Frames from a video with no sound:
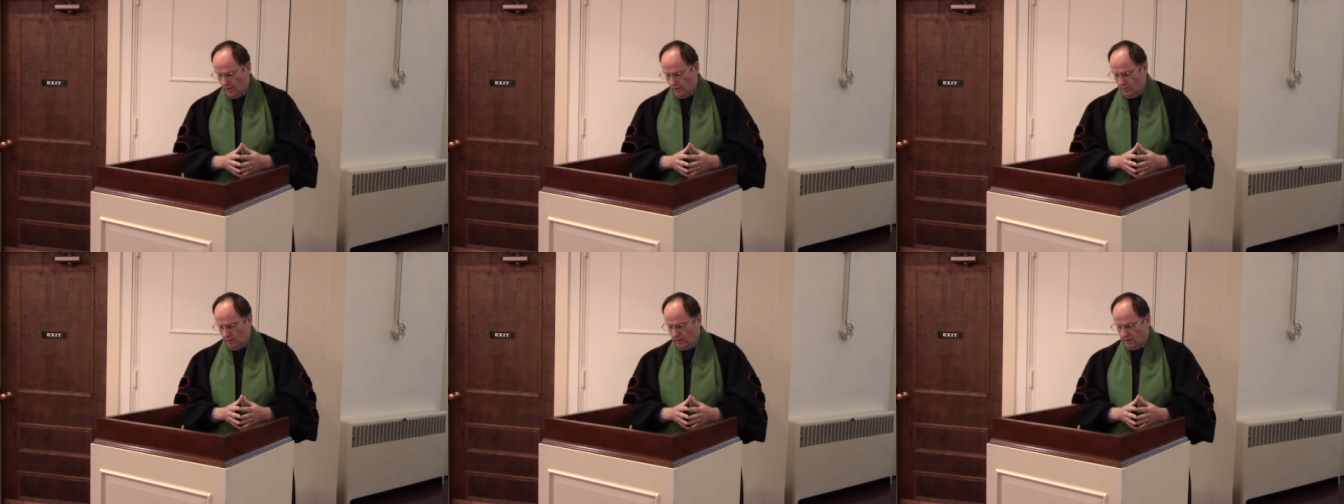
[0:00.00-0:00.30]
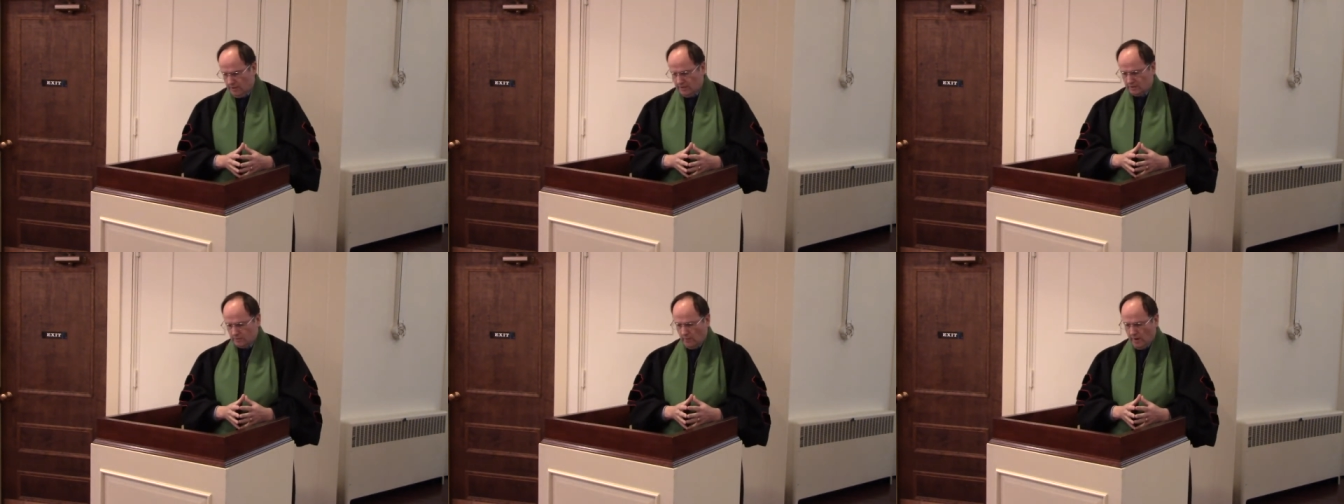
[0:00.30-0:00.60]
where
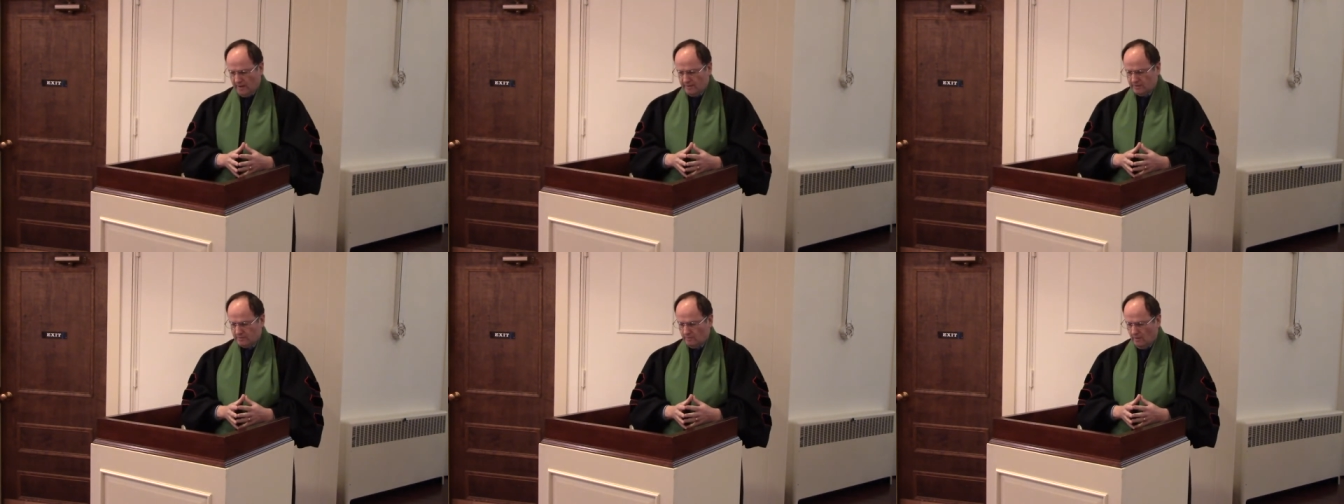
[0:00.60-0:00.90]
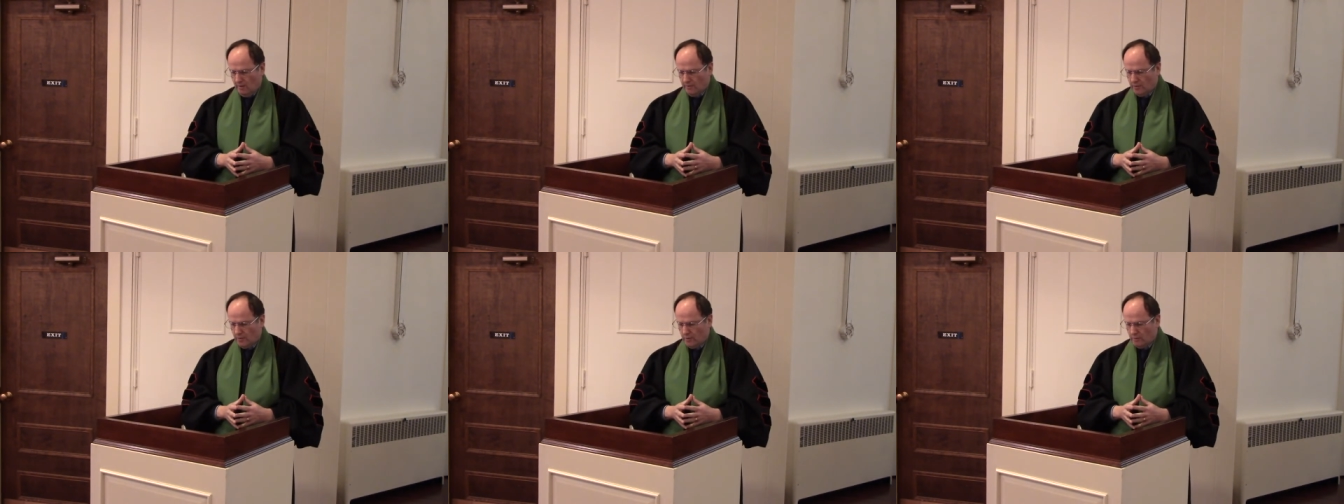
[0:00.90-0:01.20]
his wife's
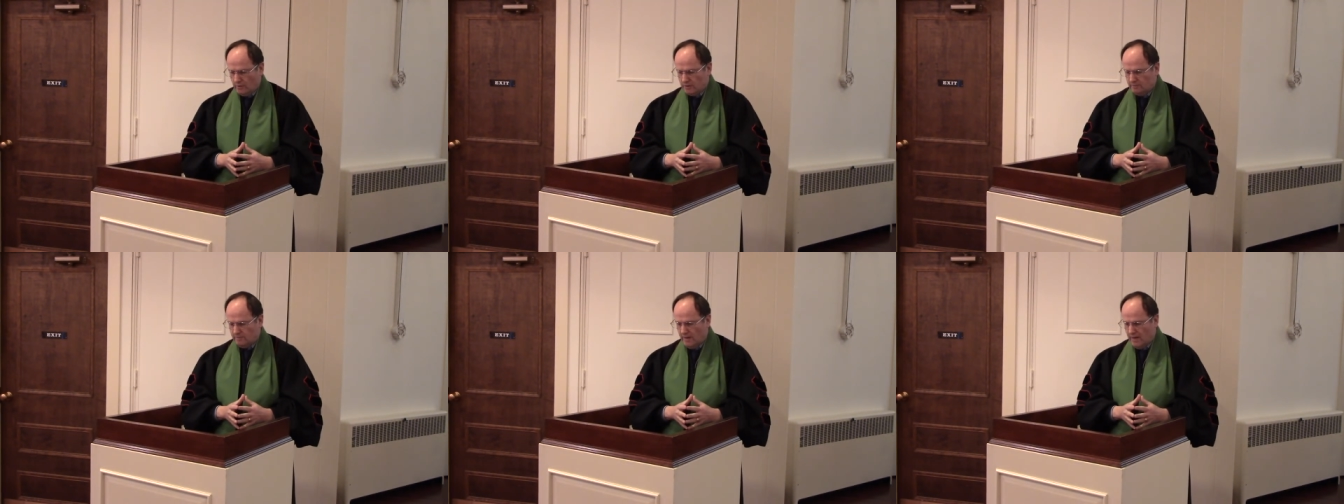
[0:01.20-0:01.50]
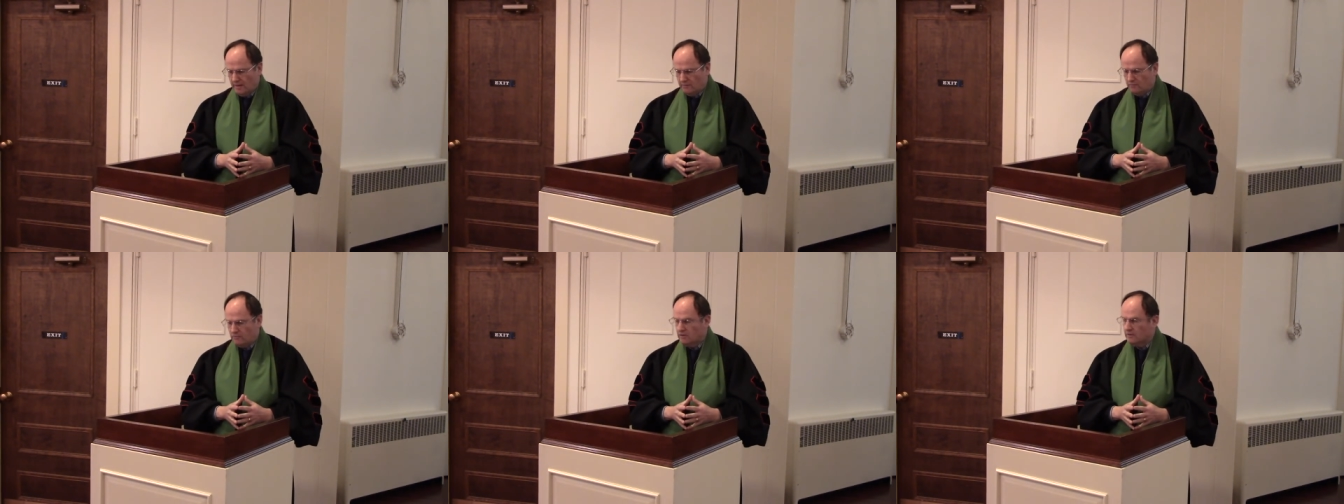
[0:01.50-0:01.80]
mother was
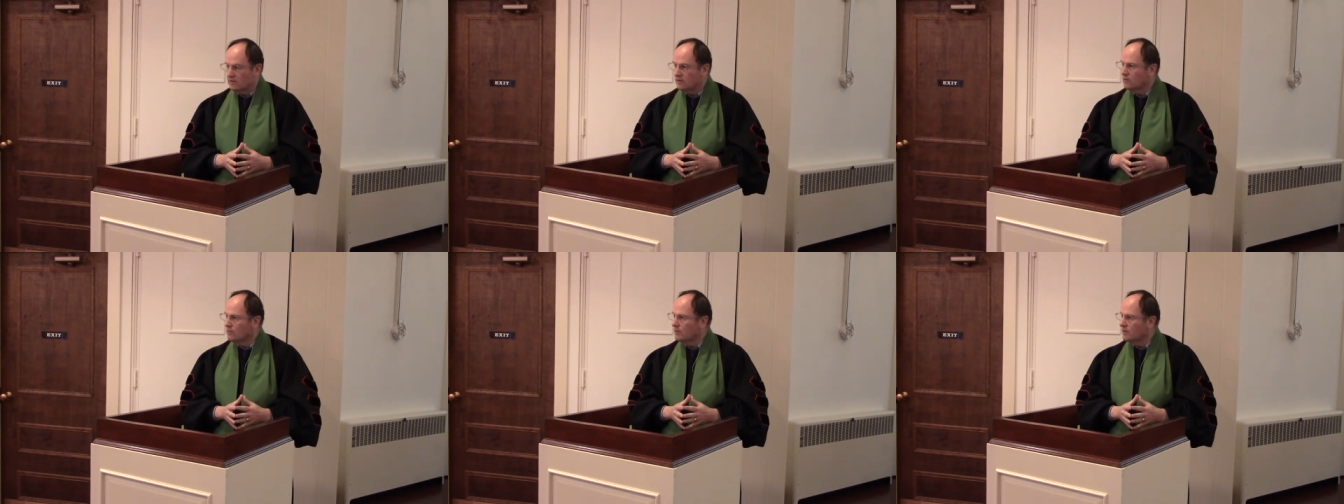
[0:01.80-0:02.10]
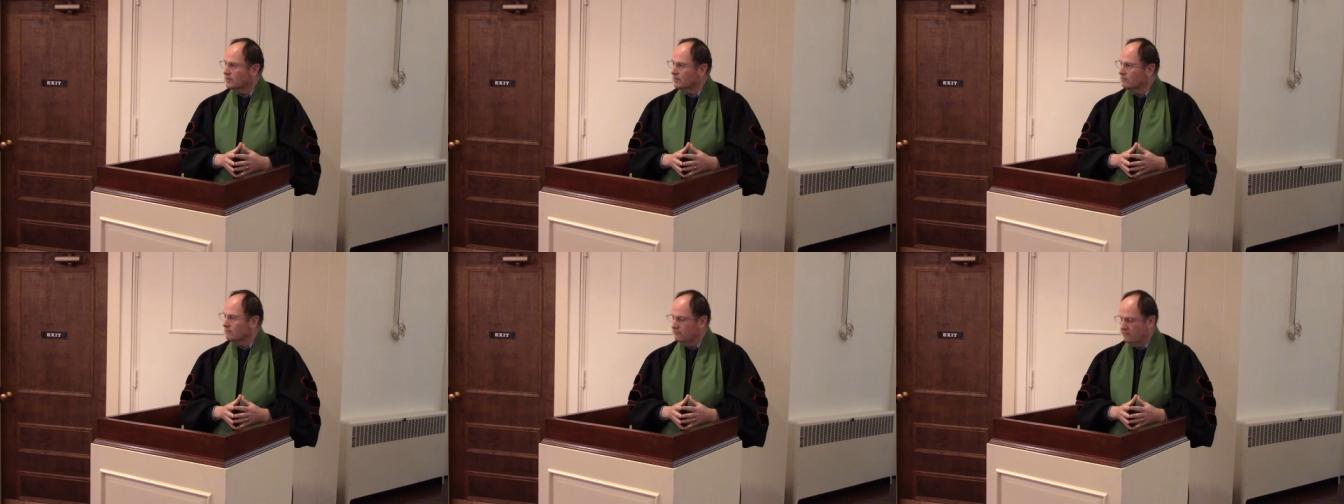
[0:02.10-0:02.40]
bedridden
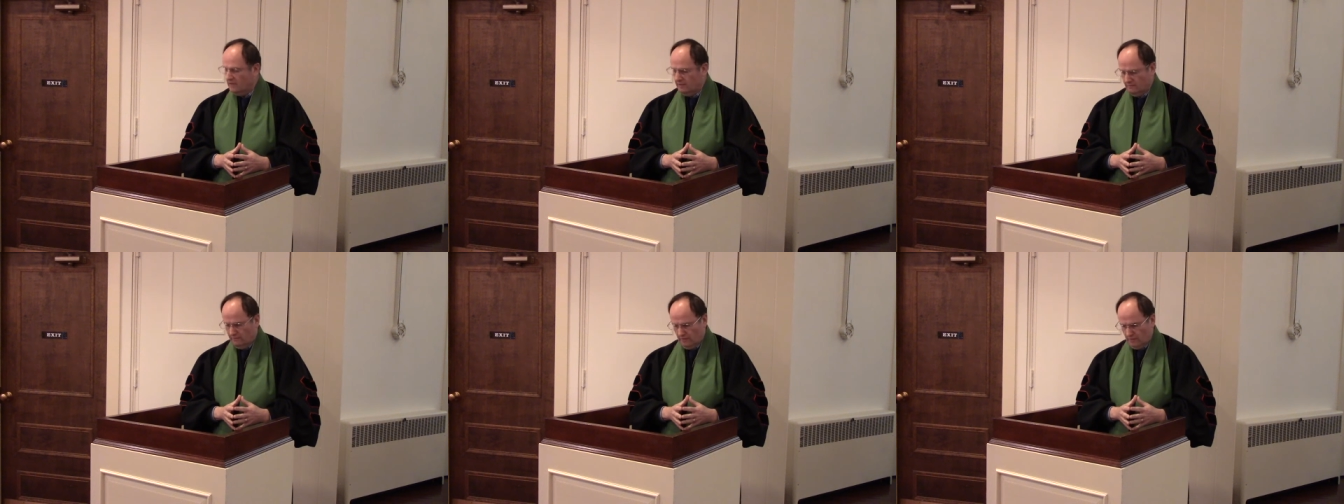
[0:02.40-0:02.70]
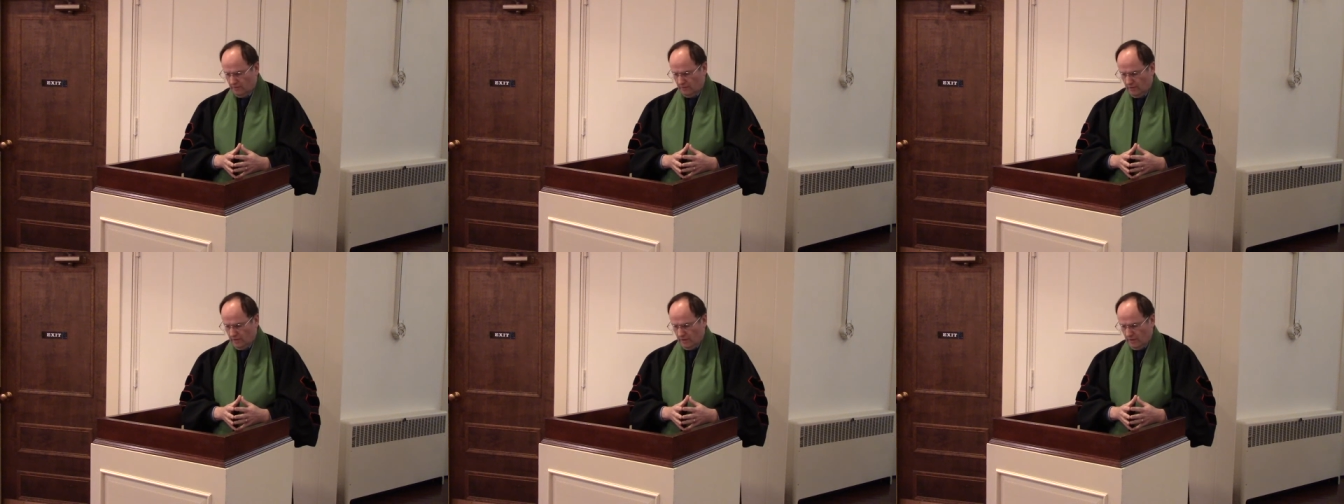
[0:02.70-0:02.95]
with a fever.